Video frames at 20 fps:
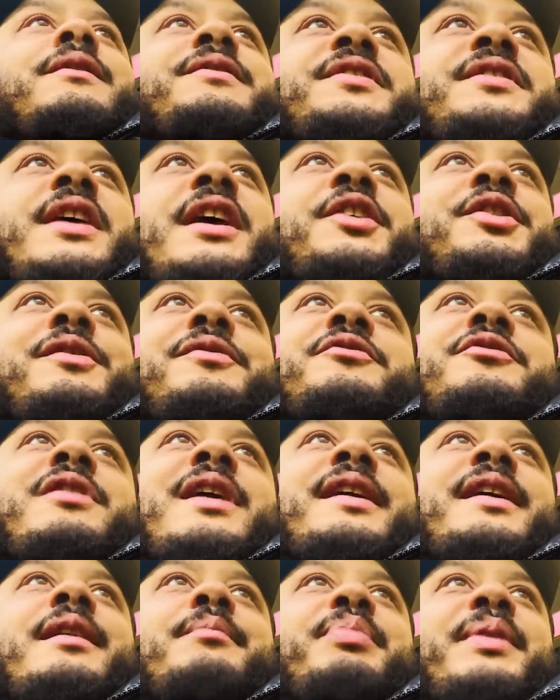Taking off
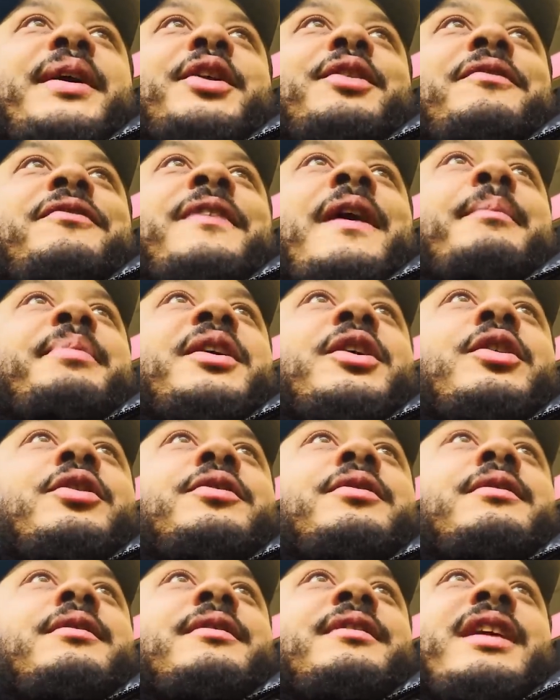Granit, bringing on Fabio,
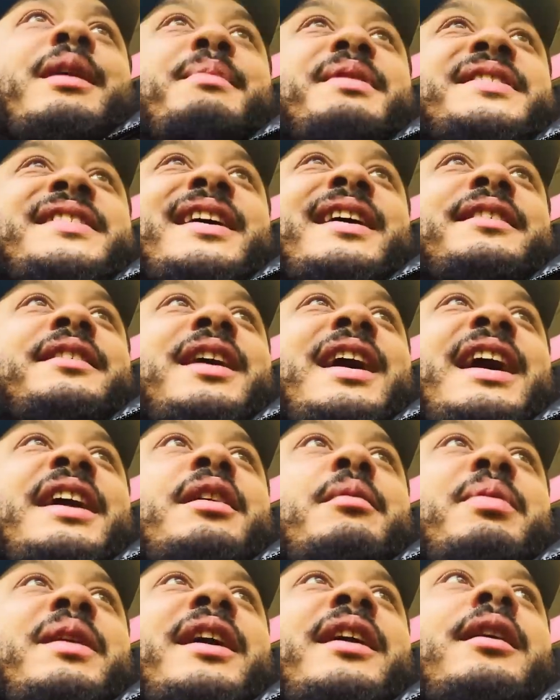number 10 kind of
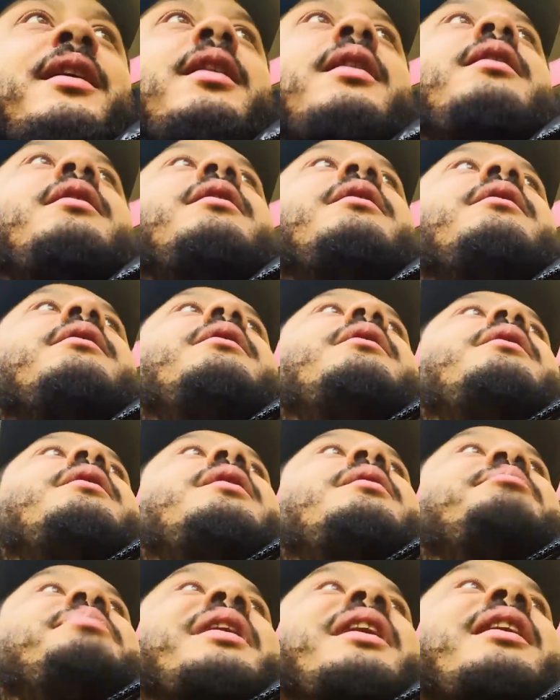player.
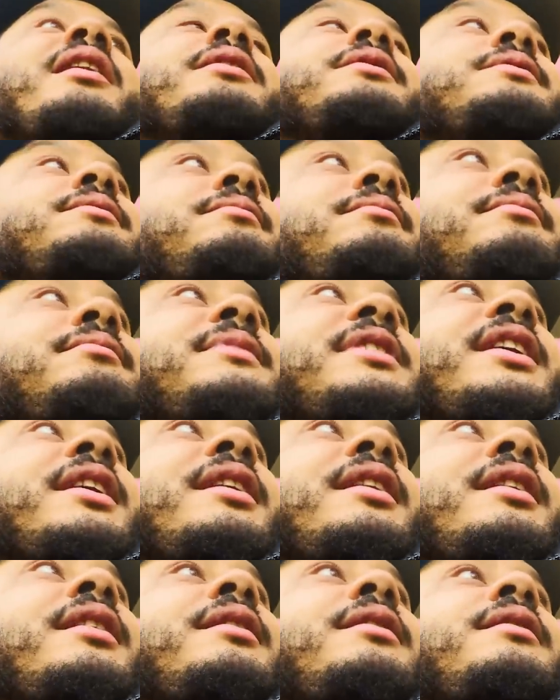But
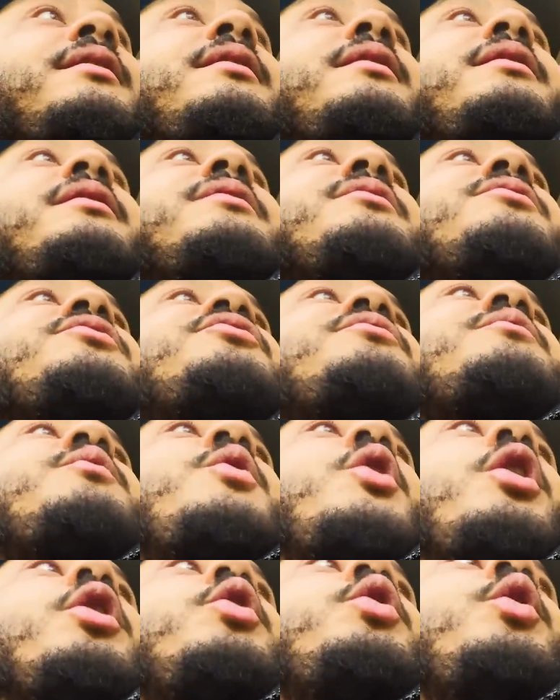yeah,
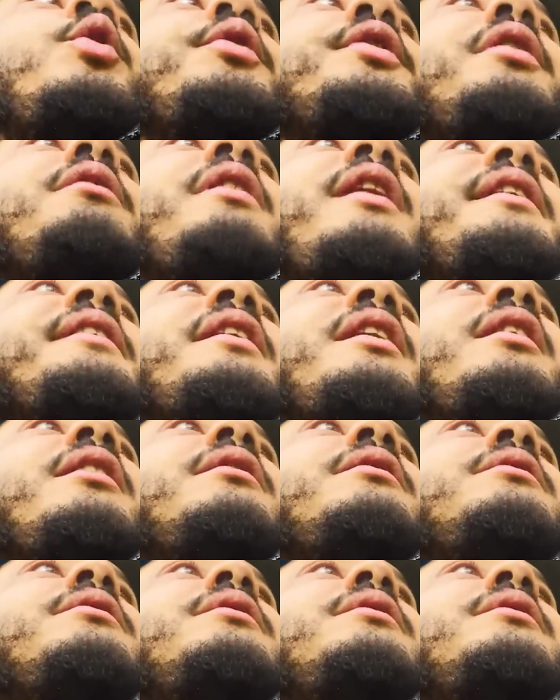got a corner right now.